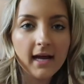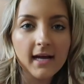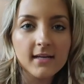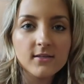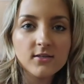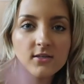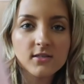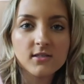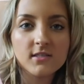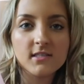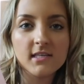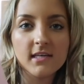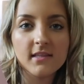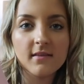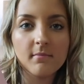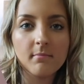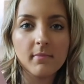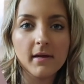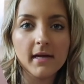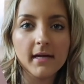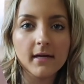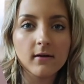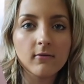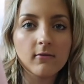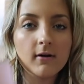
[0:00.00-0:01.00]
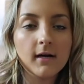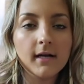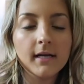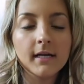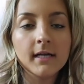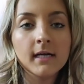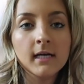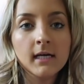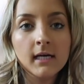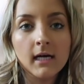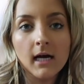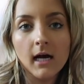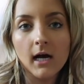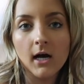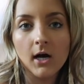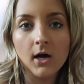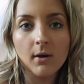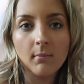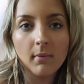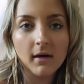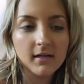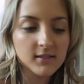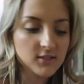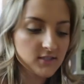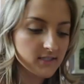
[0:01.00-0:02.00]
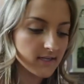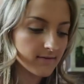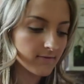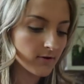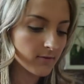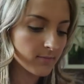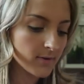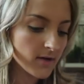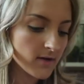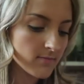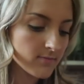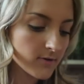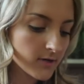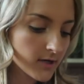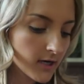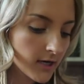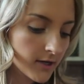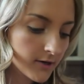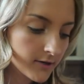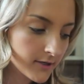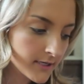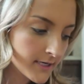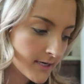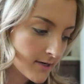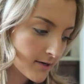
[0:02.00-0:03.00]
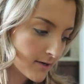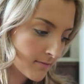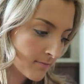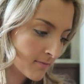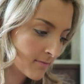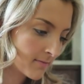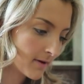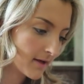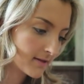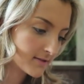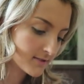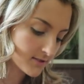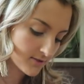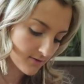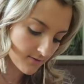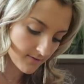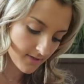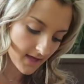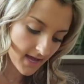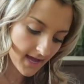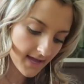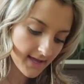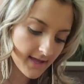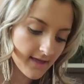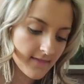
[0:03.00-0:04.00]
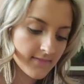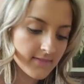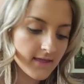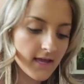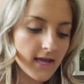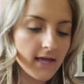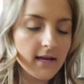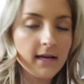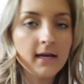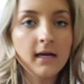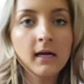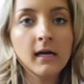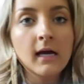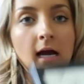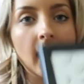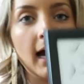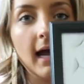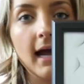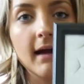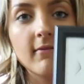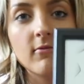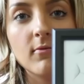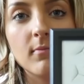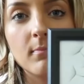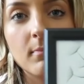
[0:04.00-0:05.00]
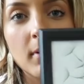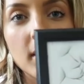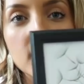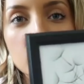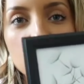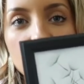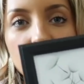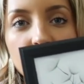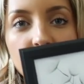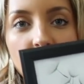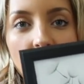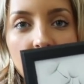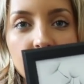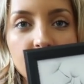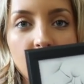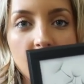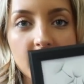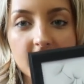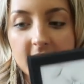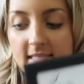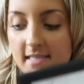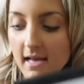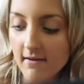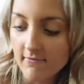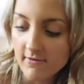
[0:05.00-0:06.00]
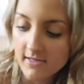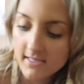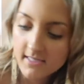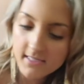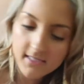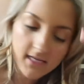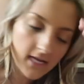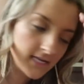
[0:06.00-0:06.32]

I just did the pink one. I just have our paper cutter here, and I'm about to do that, and then I have a bunch of 5 by 7s.